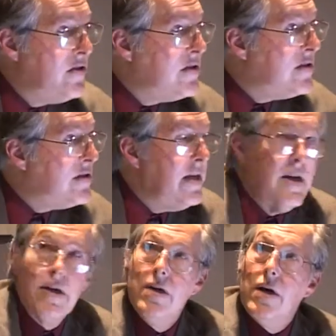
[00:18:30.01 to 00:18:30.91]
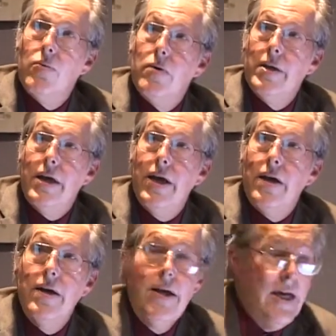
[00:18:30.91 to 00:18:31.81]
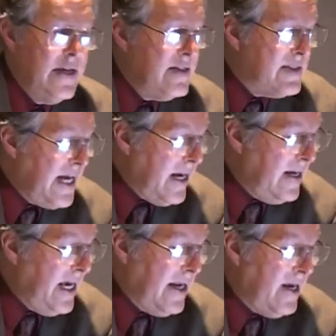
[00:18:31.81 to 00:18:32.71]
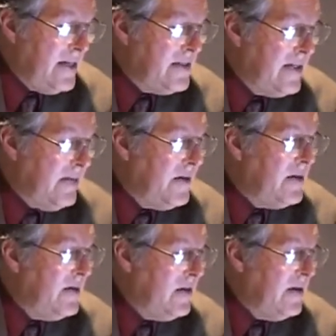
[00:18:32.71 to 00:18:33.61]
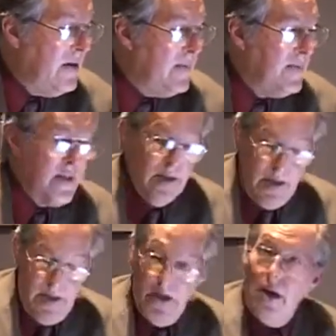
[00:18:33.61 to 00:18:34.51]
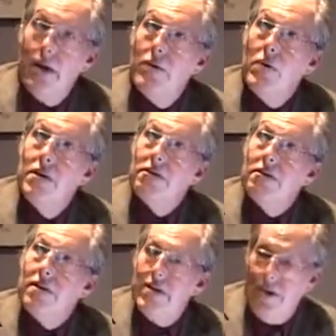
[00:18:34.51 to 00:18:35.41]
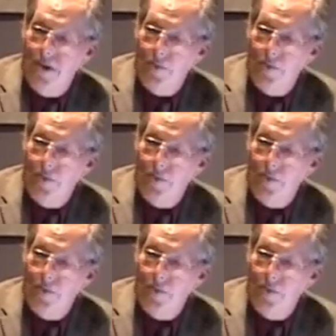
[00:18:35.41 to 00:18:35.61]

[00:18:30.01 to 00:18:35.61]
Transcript: just seeing a warming air. And the second headline statement was that